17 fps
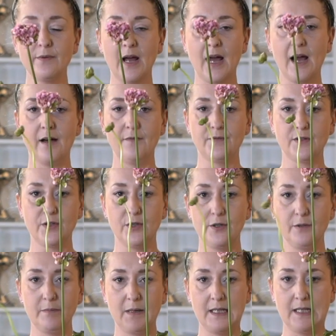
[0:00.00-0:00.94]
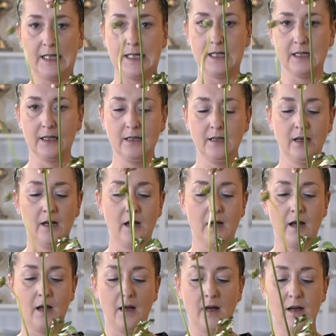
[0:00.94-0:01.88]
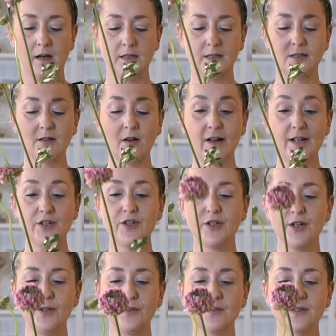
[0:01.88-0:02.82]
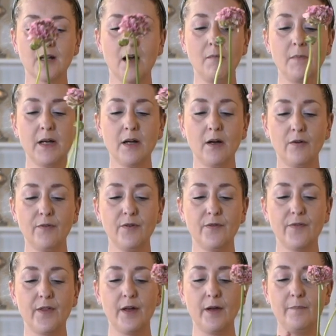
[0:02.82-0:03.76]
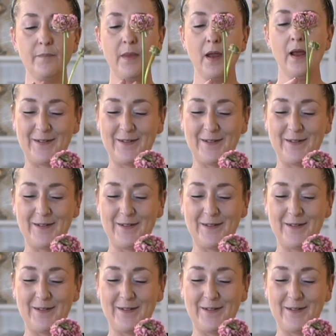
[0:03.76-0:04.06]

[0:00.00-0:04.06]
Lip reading: have too many side shoots coming off of them.